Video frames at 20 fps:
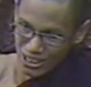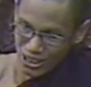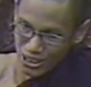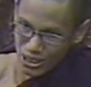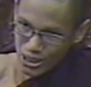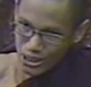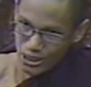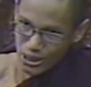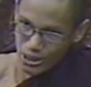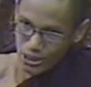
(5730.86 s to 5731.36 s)

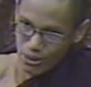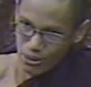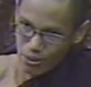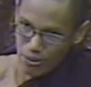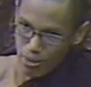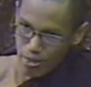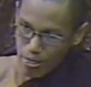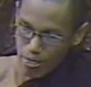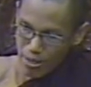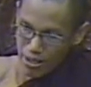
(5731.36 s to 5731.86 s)
So,
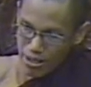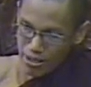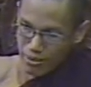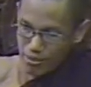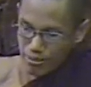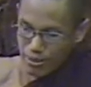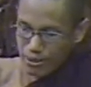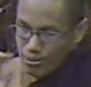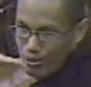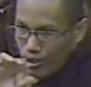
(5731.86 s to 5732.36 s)

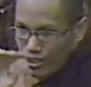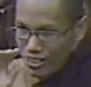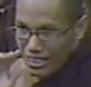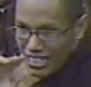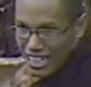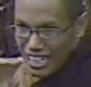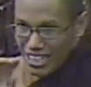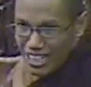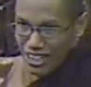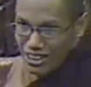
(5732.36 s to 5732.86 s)
before
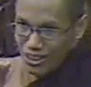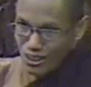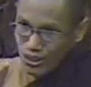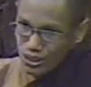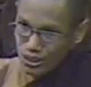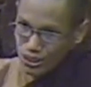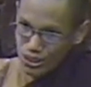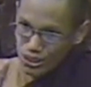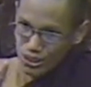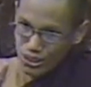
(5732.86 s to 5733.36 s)
jhana
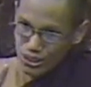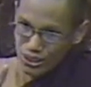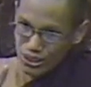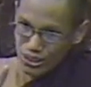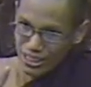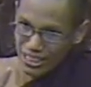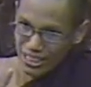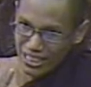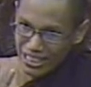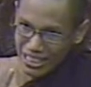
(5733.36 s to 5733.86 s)

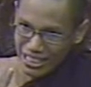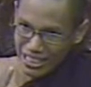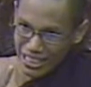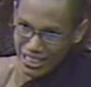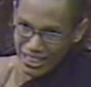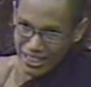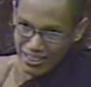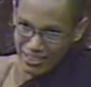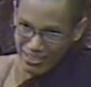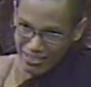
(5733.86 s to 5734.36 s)
also
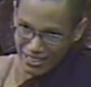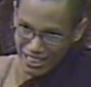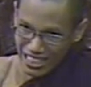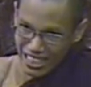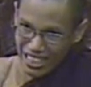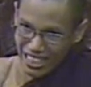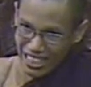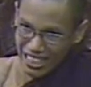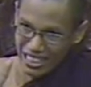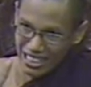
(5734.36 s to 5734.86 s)
have
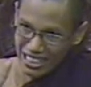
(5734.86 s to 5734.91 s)
uh,